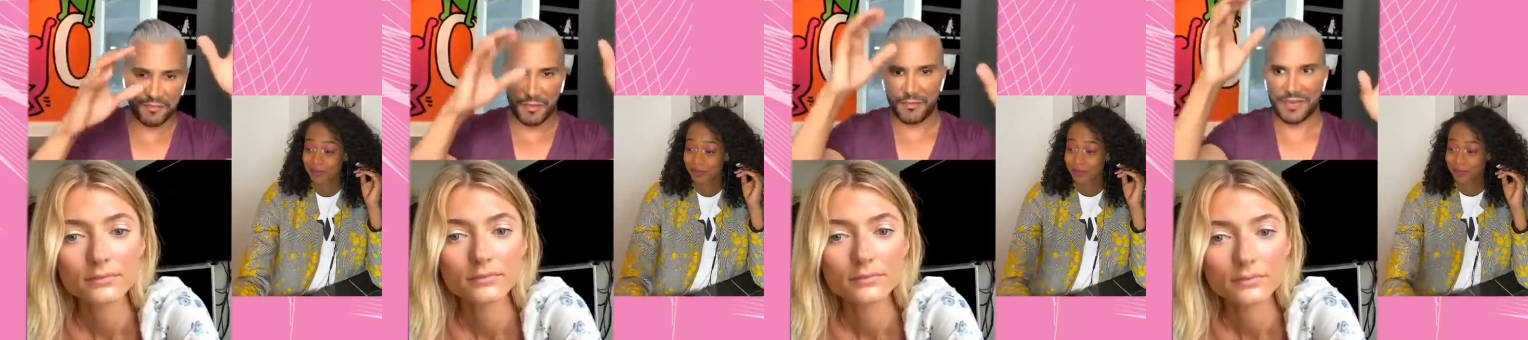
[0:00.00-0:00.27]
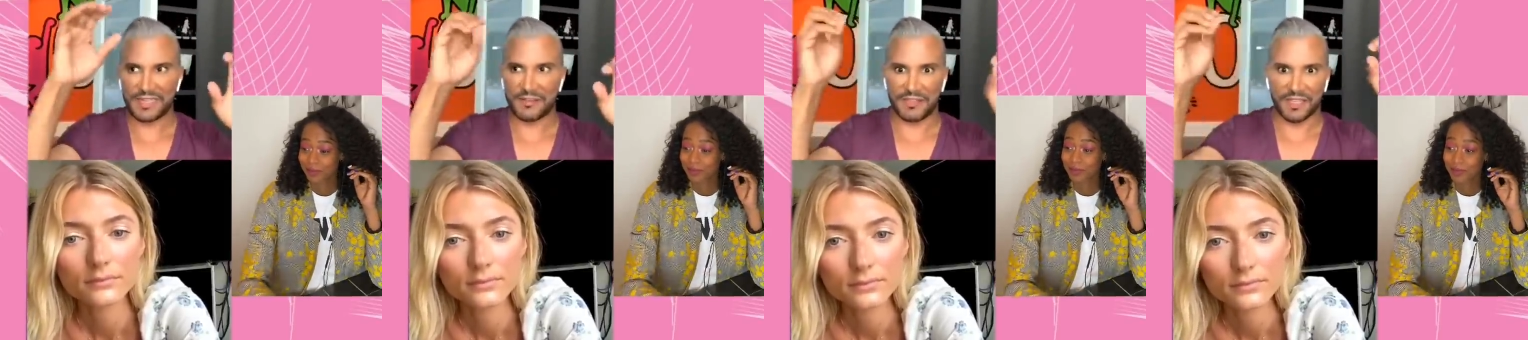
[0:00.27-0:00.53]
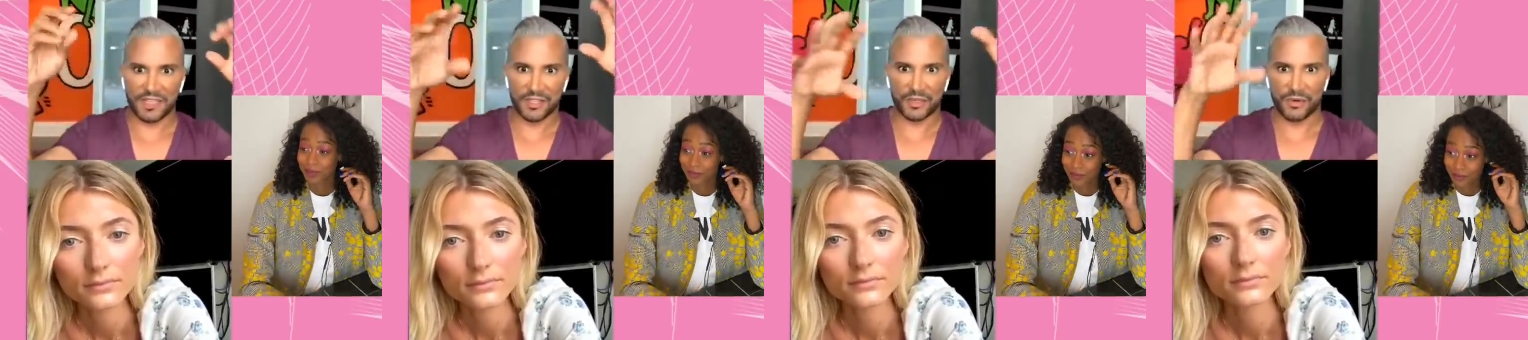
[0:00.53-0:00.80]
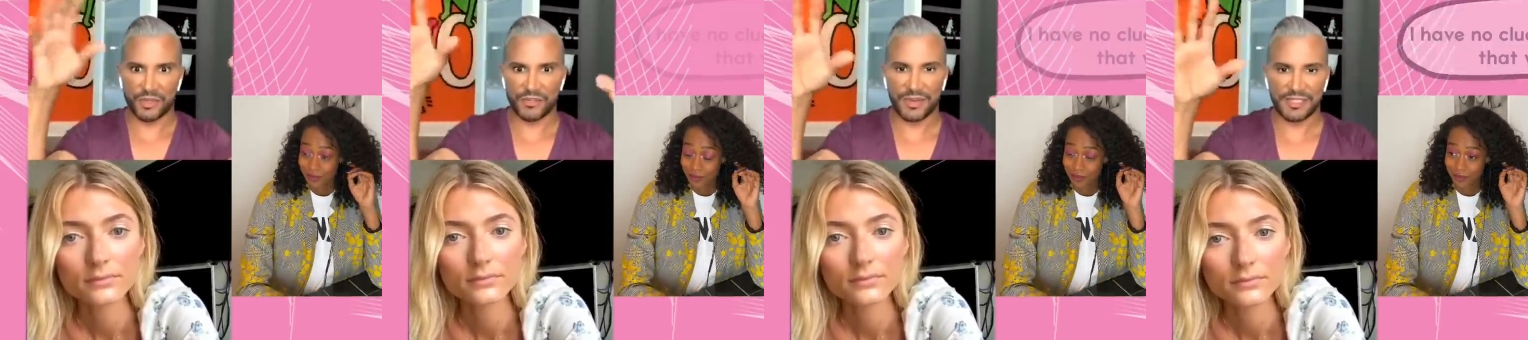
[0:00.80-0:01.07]
Speaker 1: did the couture
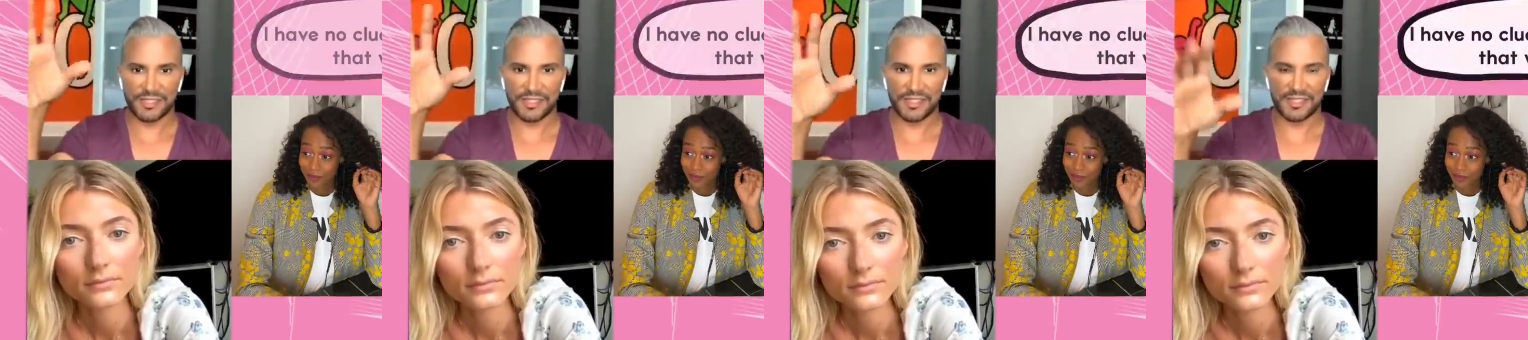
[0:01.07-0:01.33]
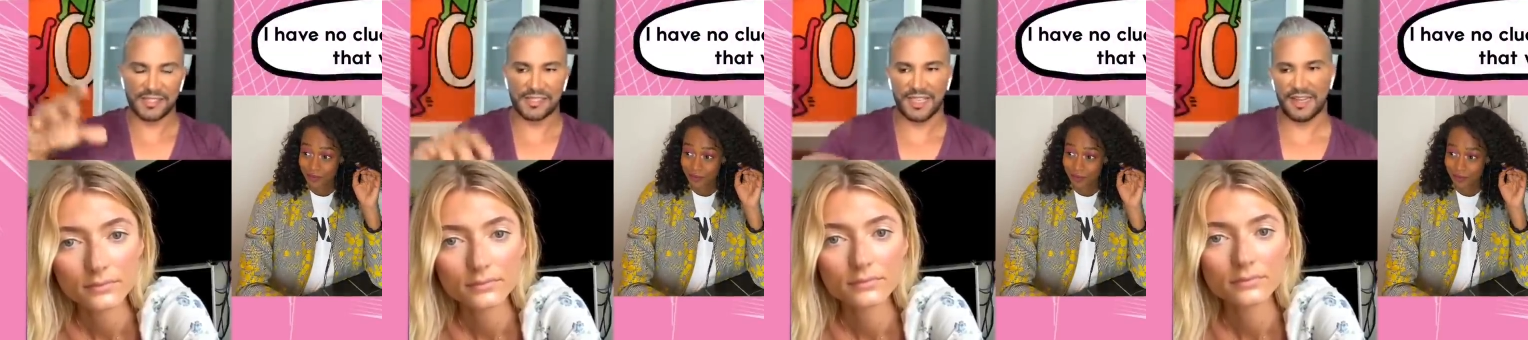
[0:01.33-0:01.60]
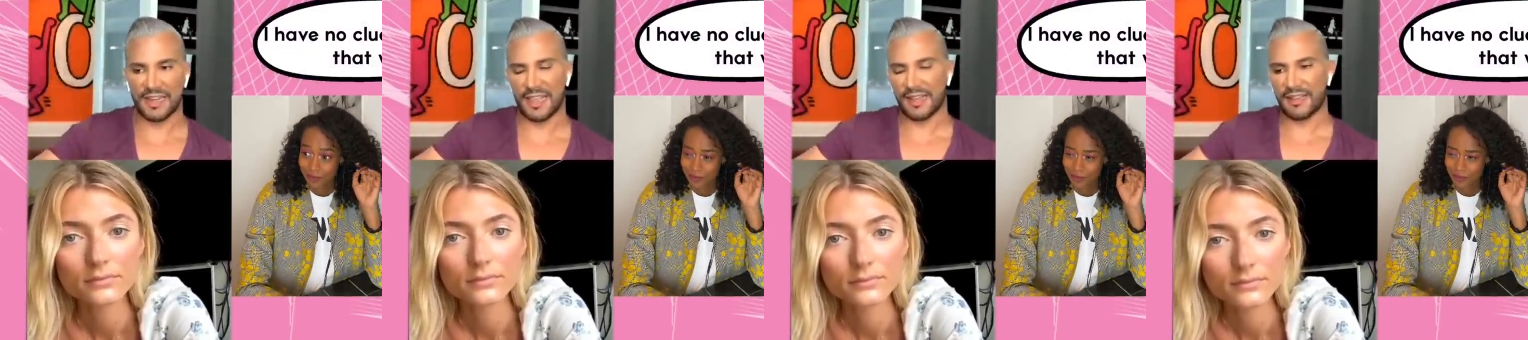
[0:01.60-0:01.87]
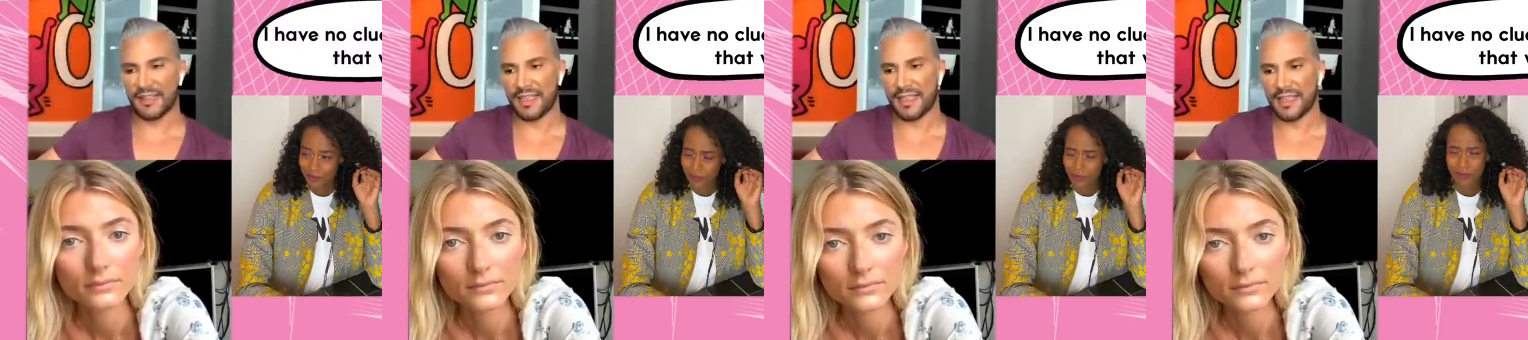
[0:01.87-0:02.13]
dresses in
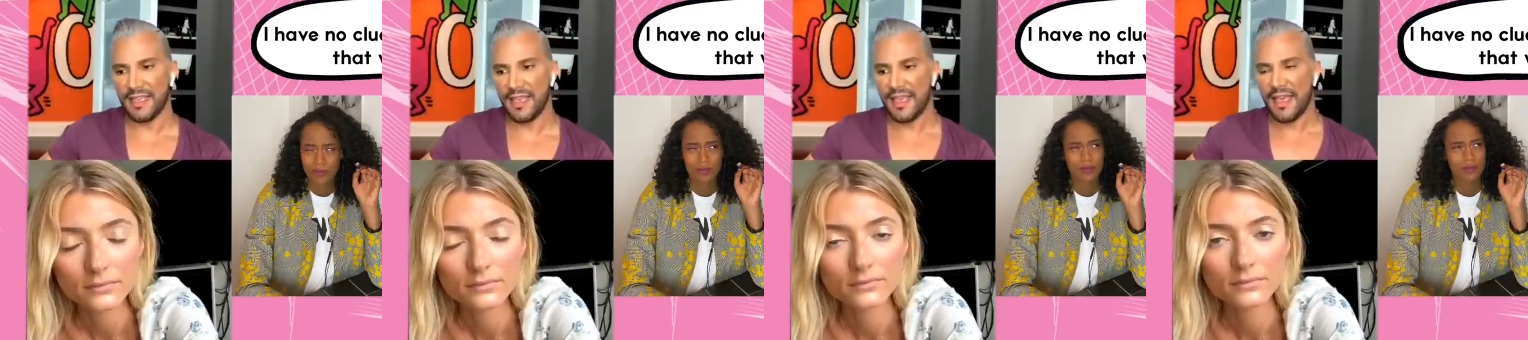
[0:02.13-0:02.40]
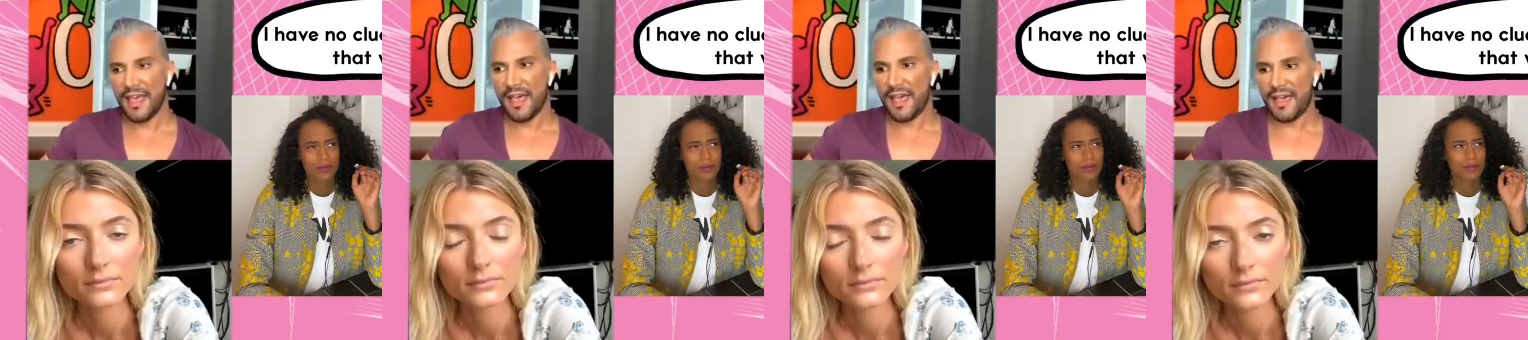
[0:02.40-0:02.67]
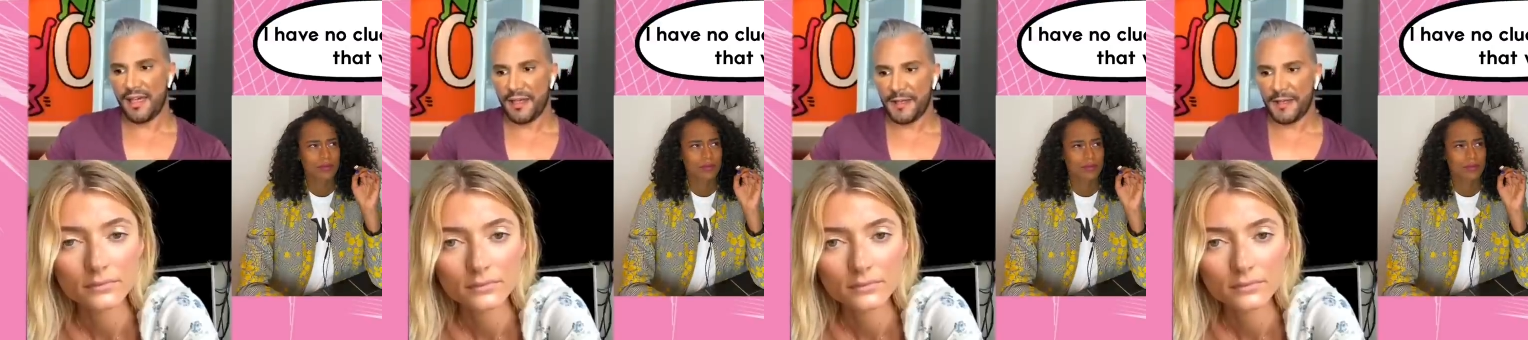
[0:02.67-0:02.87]
Italy? Yeah,